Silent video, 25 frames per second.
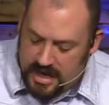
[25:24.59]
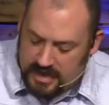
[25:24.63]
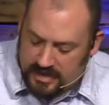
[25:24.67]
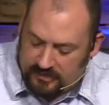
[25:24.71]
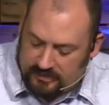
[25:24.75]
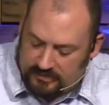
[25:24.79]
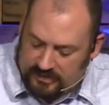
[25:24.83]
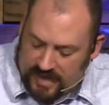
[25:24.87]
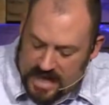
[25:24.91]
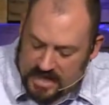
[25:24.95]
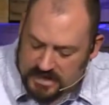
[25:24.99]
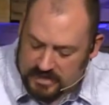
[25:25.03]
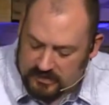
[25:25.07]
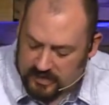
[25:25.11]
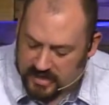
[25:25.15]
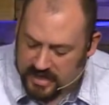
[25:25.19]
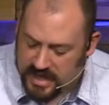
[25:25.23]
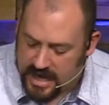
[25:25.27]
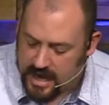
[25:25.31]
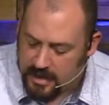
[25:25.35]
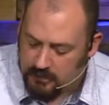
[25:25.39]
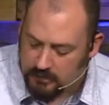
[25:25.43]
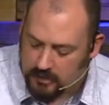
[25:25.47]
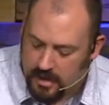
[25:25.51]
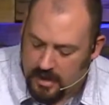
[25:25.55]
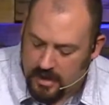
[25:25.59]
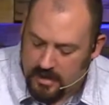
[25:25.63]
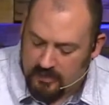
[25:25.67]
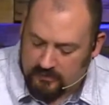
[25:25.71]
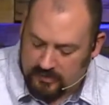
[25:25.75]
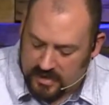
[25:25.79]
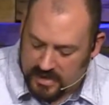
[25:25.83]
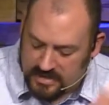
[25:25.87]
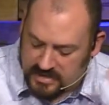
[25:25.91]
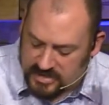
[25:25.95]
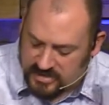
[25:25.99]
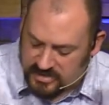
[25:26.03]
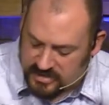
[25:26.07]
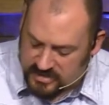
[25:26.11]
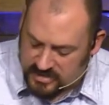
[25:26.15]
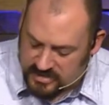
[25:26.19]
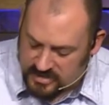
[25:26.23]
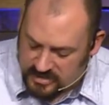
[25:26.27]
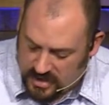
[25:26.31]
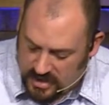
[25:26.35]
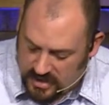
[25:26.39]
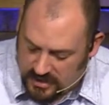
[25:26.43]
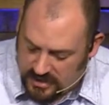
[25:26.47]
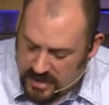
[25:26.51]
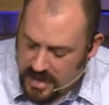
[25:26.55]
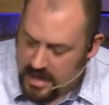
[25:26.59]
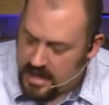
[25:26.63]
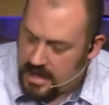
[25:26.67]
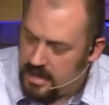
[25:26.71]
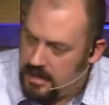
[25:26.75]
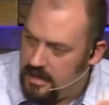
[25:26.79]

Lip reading: and a flash of a camera, friends, is the sun.